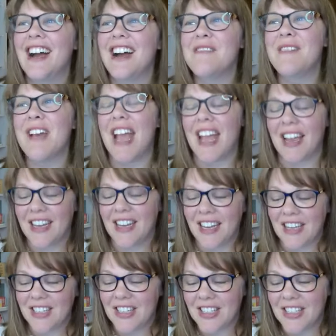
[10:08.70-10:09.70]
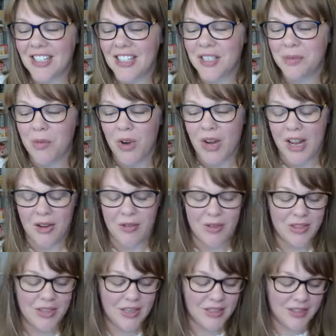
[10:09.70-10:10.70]
um, and just this morning
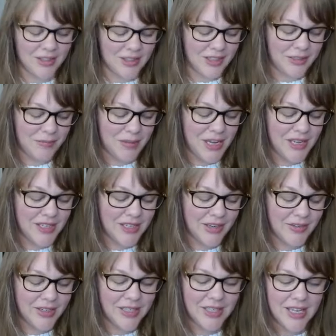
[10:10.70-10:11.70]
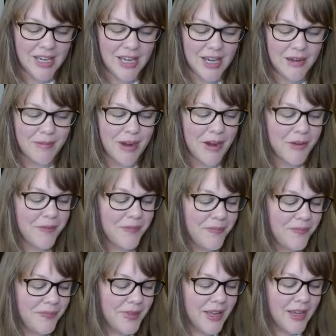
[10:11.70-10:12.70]
with this this piece, I was thinking about
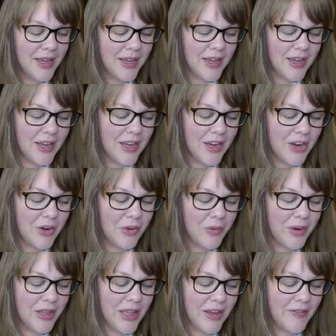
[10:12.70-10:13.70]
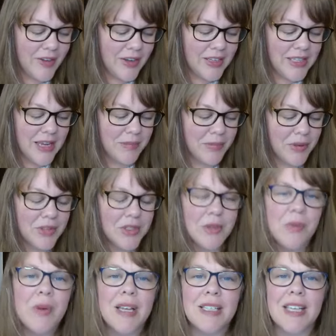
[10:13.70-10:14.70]
you know real life examples
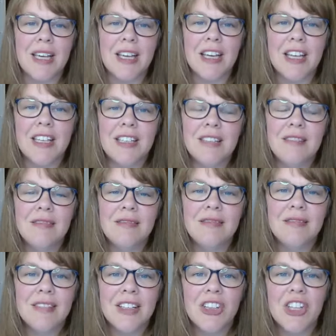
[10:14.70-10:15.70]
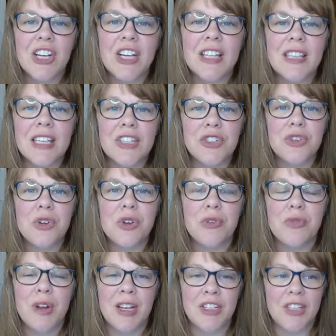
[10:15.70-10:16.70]
and ways I could look at this through a
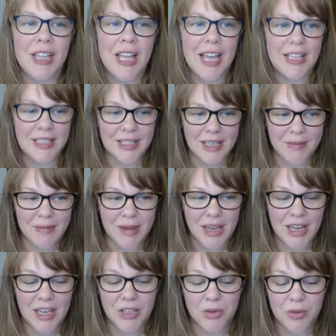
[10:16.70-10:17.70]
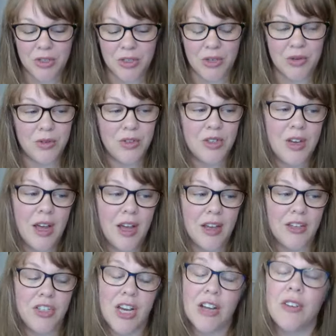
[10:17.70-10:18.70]
fresh lens. And my kids were so
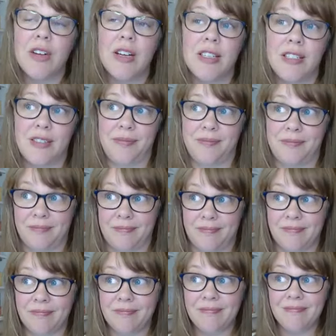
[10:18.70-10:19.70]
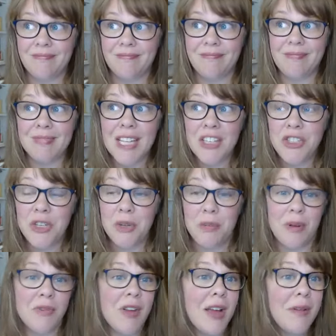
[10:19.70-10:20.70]
uh, generous to
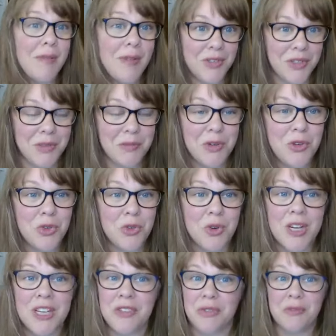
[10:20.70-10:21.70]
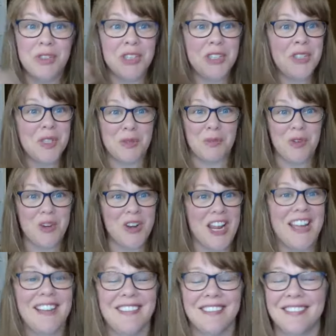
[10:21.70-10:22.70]
provide me with some new stories from just this
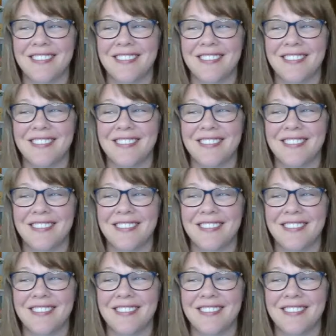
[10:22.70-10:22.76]
morning.